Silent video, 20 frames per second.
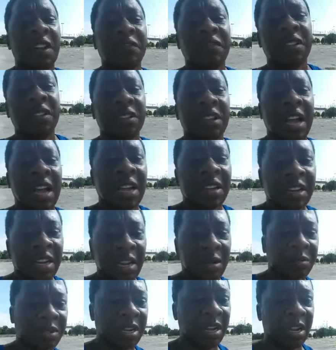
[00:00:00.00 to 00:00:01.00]
goddamn
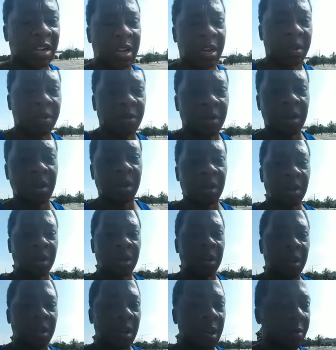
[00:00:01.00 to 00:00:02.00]
time,
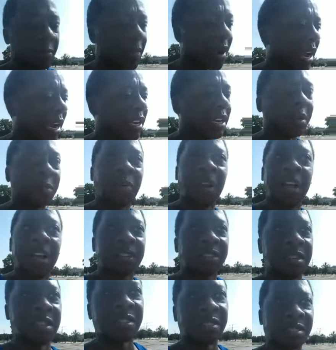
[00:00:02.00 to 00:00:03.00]
and mainly black chicks,
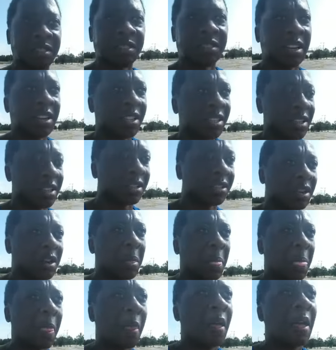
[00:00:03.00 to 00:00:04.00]
to say this.
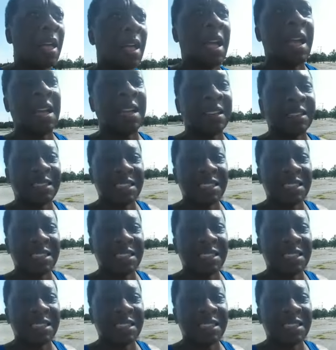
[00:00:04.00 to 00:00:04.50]
Stop